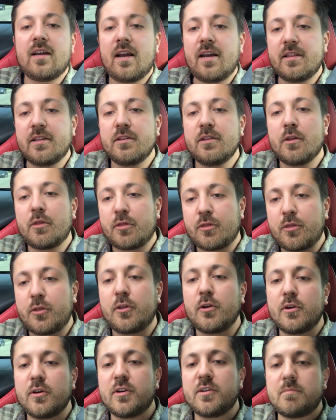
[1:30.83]
And then the
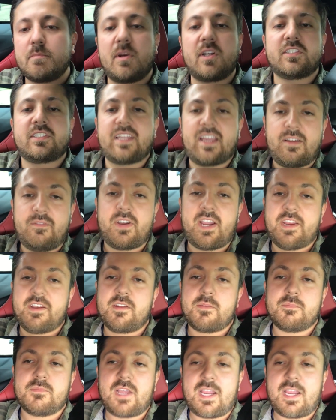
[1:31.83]
third must-have item